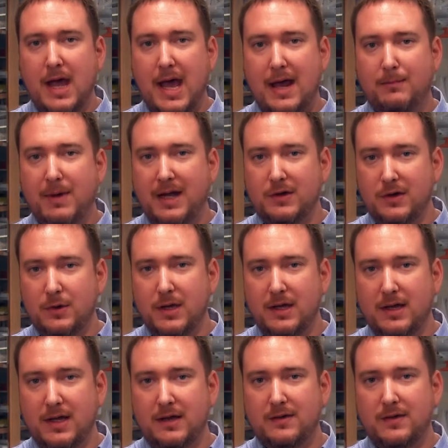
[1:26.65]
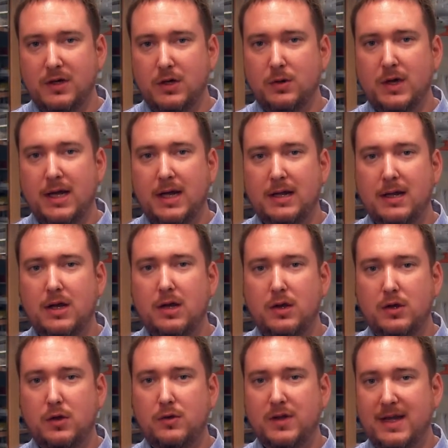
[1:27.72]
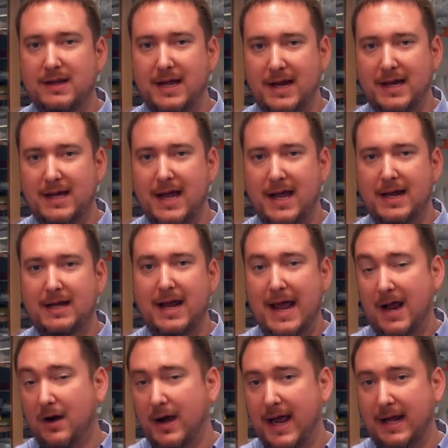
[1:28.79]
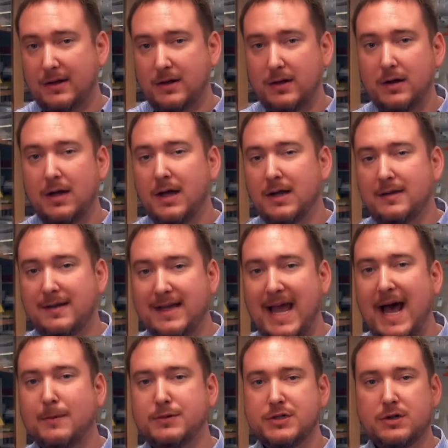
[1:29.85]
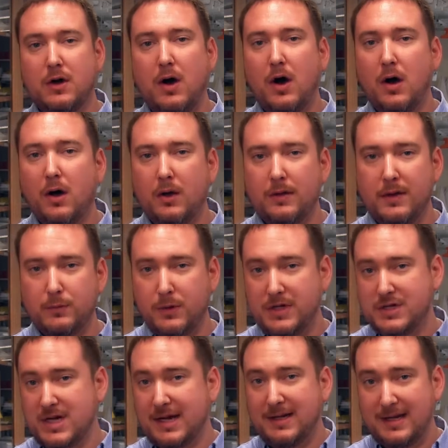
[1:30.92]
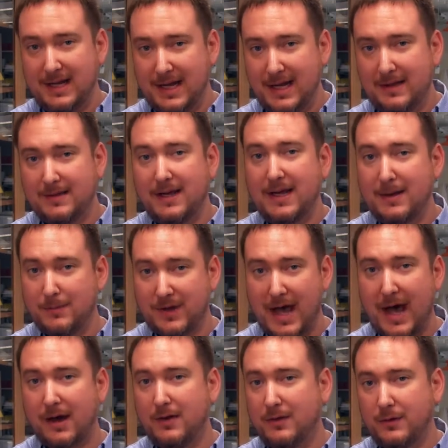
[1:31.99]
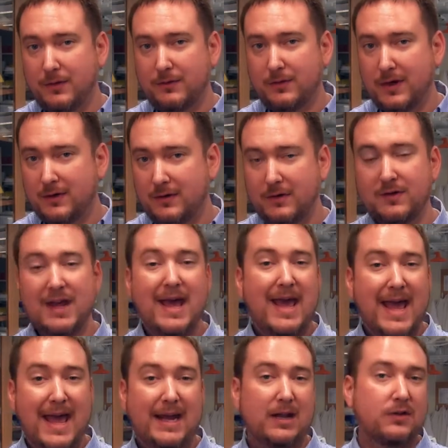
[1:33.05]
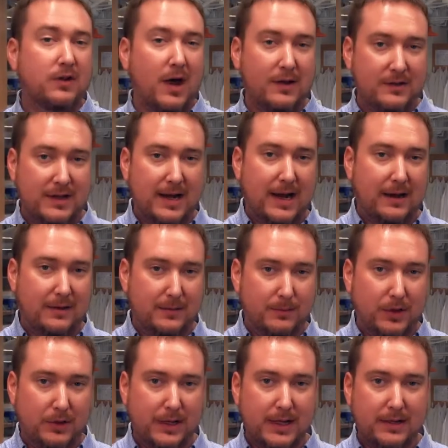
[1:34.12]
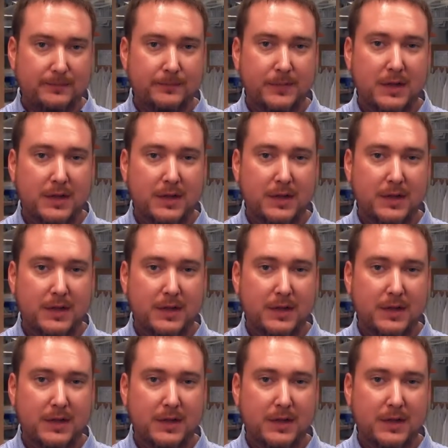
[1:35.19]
And by doing this, you can use a dedicated air handler to capture all the rejected heat that comes out of those freezers and exhaust it out of the building.